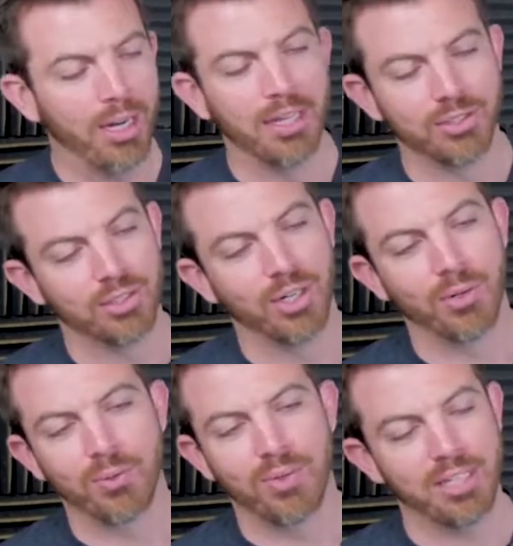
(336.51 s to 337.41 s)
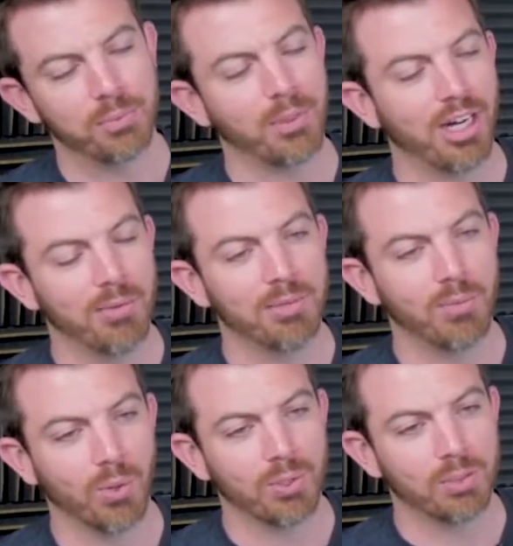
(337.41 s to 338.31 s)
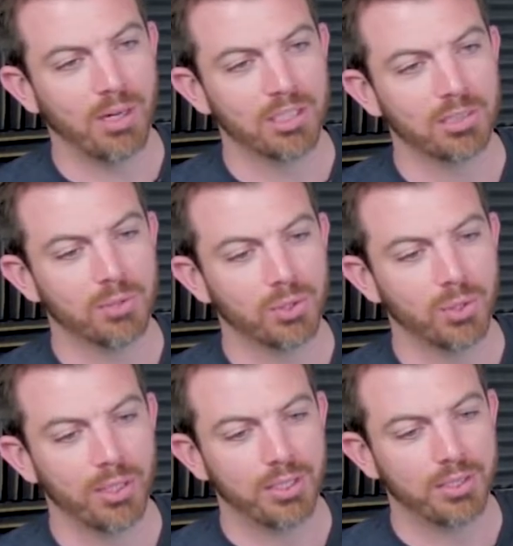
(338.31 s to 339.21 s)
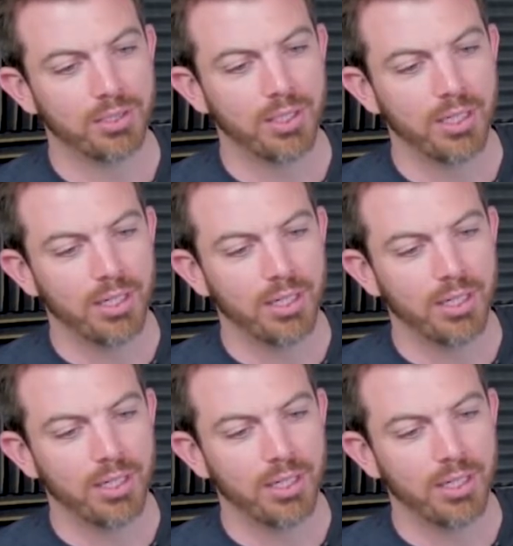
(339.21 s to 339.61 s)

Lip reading: And so that's become the more responsible choice.